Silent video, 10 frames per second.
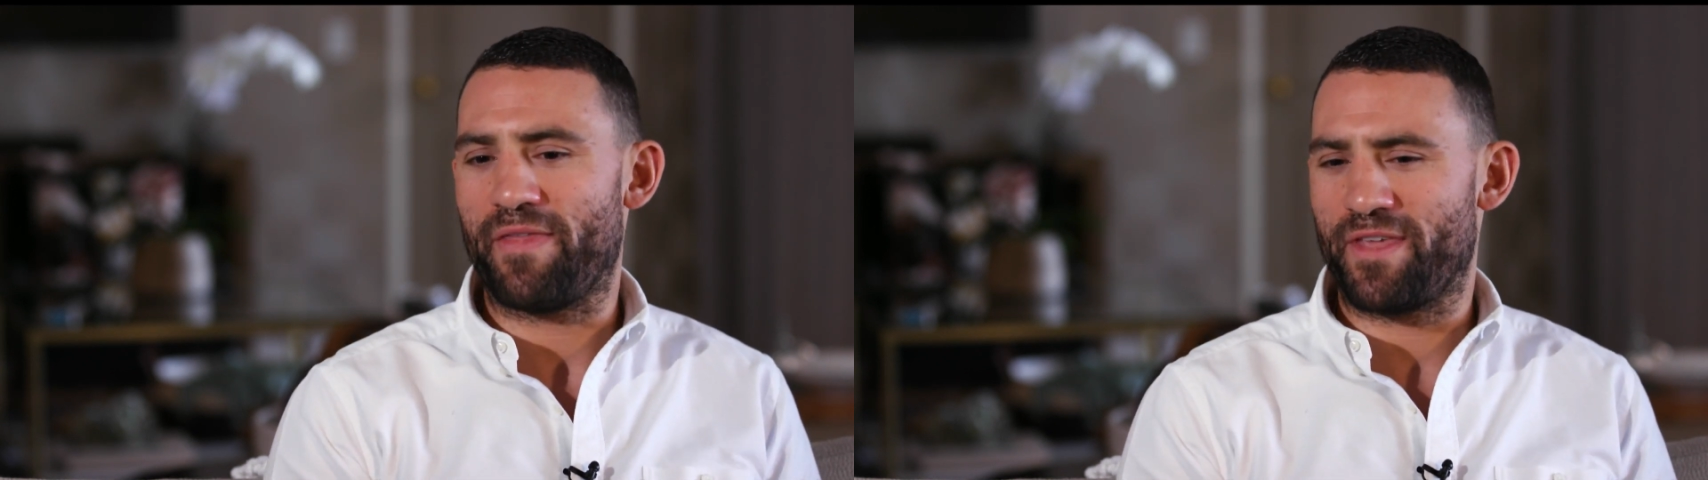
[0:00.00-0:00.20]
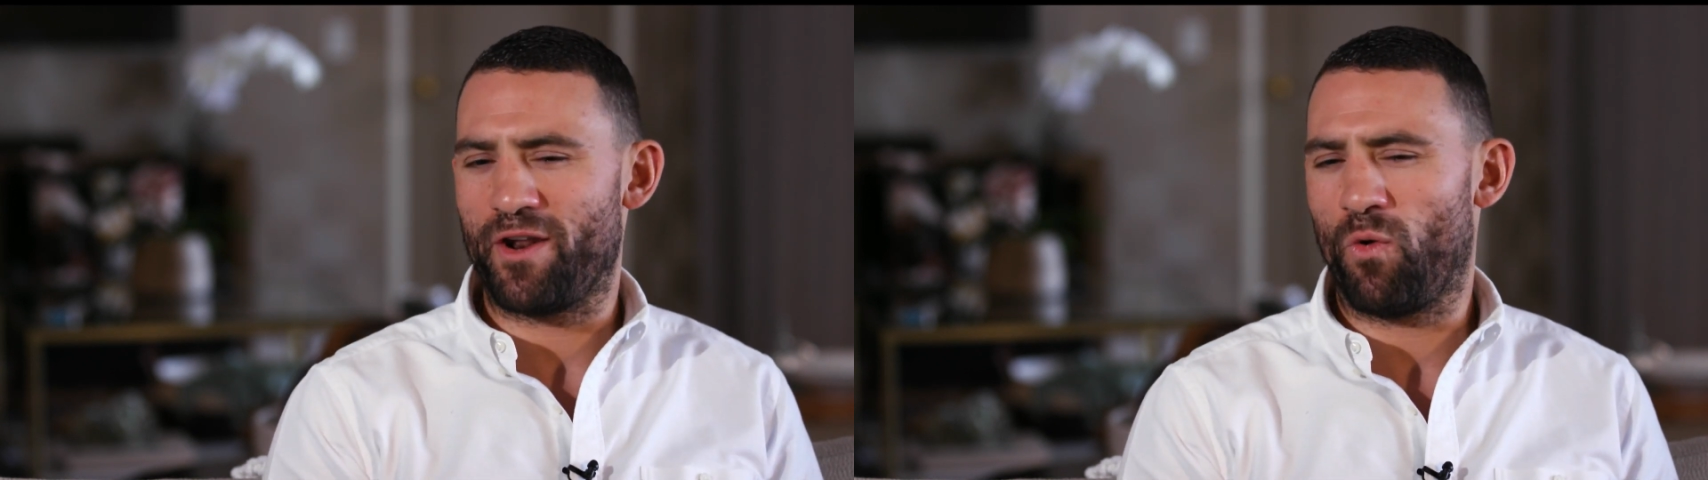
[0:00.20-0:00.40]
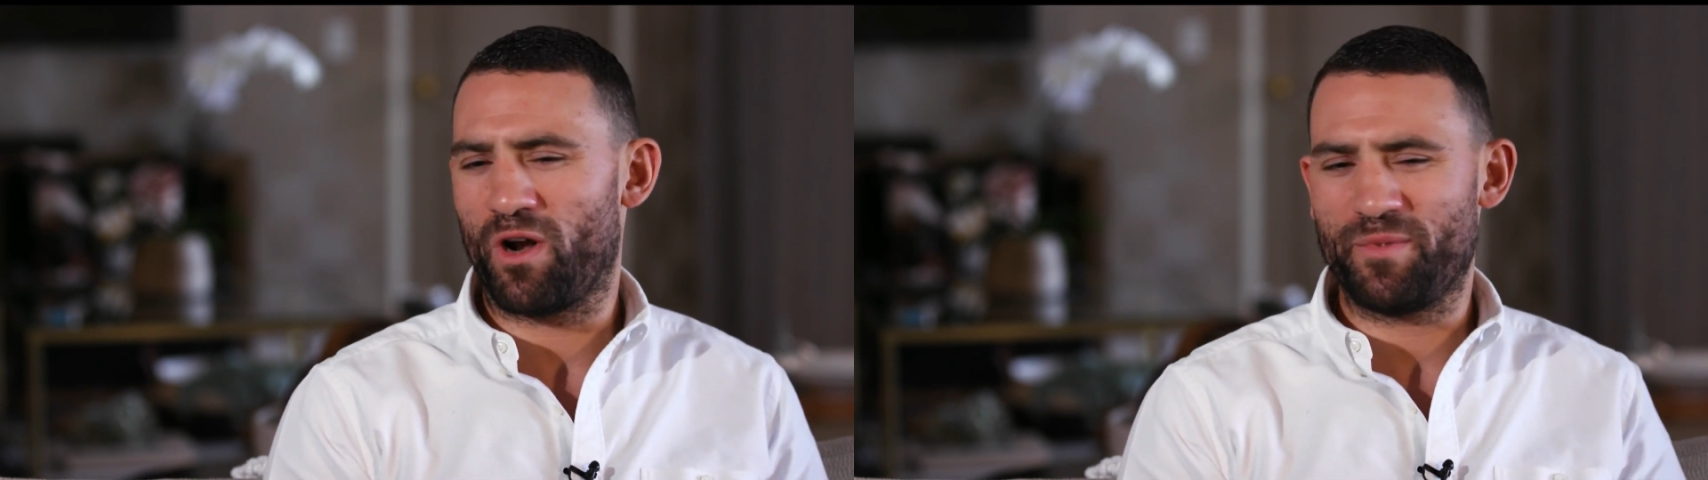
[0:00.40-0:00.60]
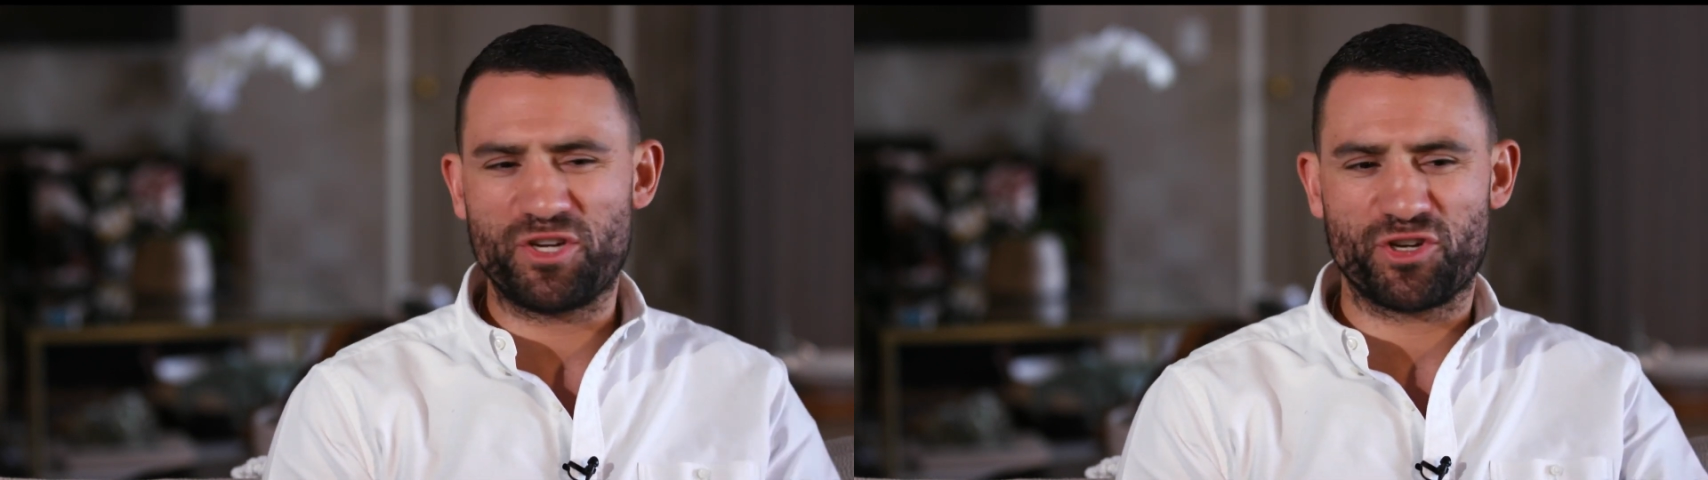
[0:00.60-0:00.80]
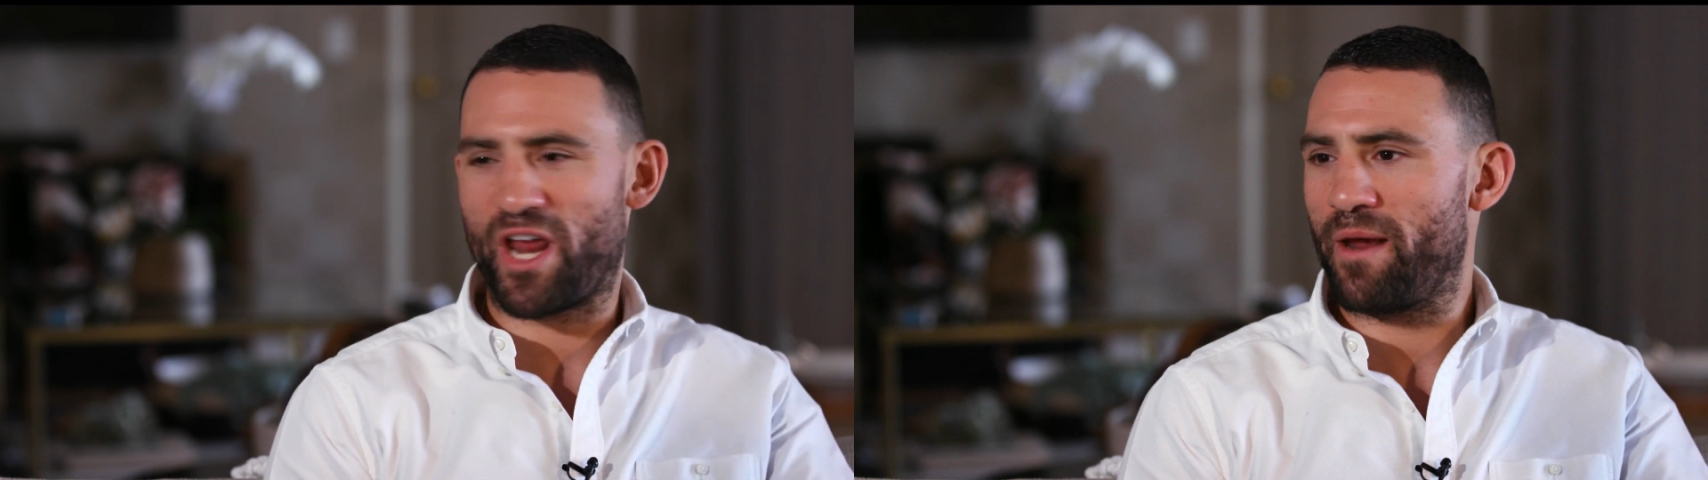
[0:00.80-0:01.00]
And they don't want to be
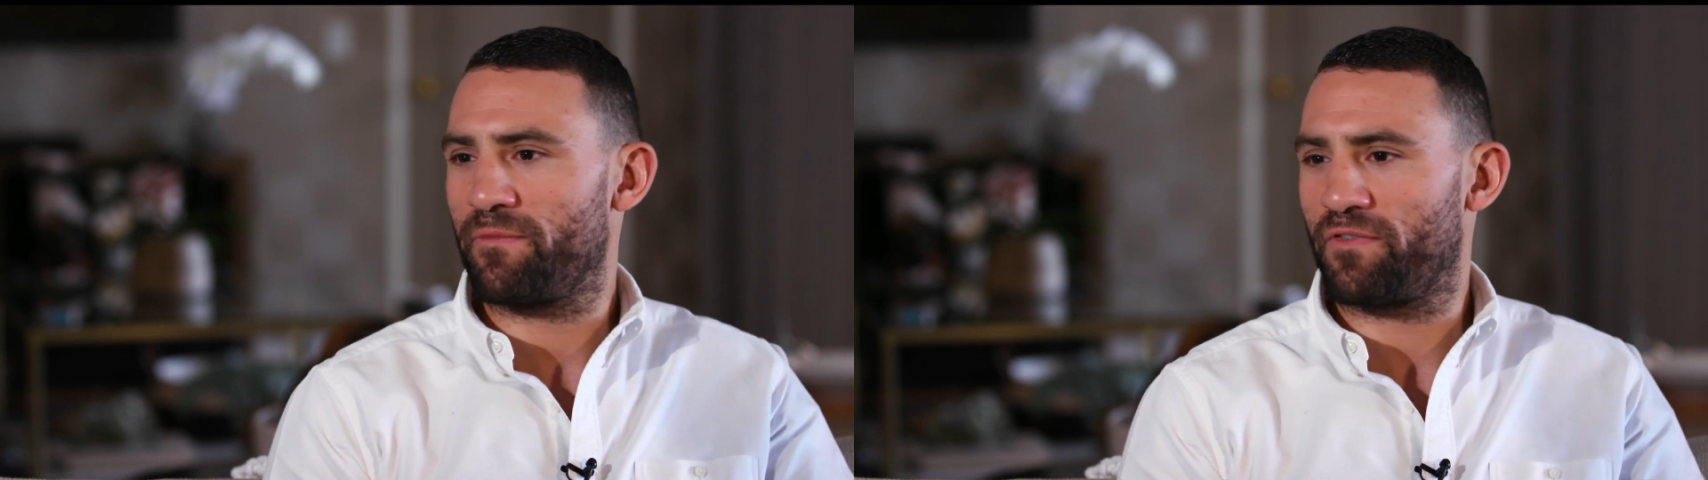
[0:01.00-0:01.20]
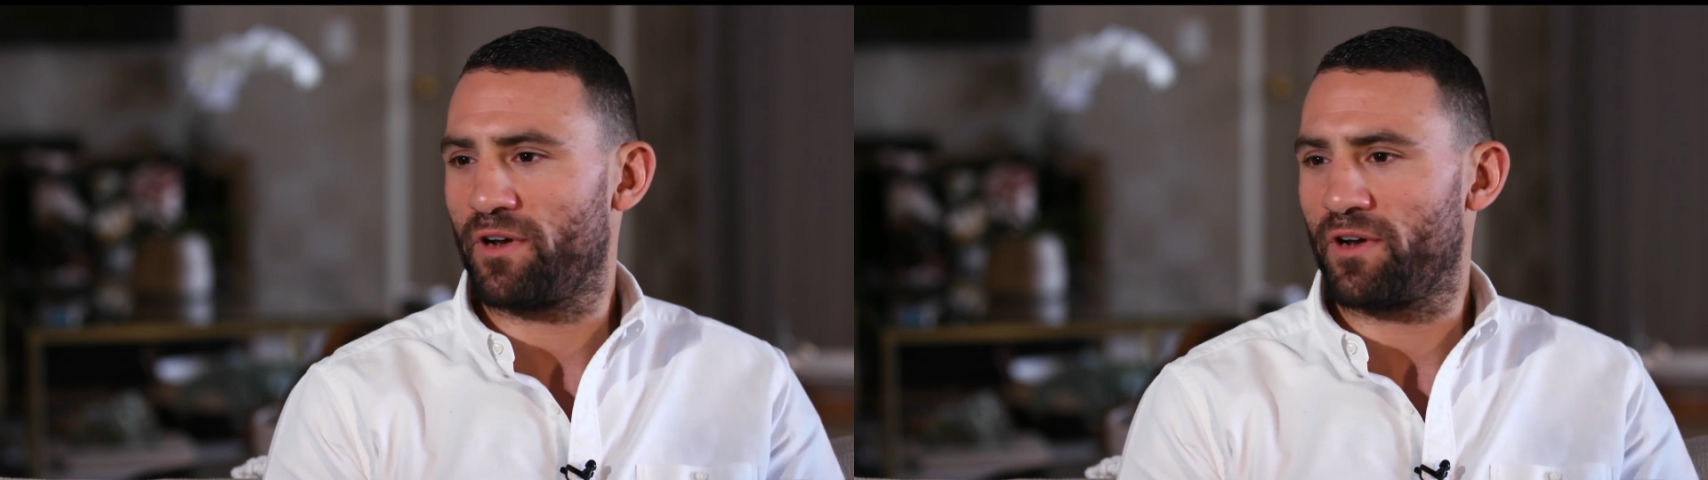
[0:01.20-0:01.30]
shamed for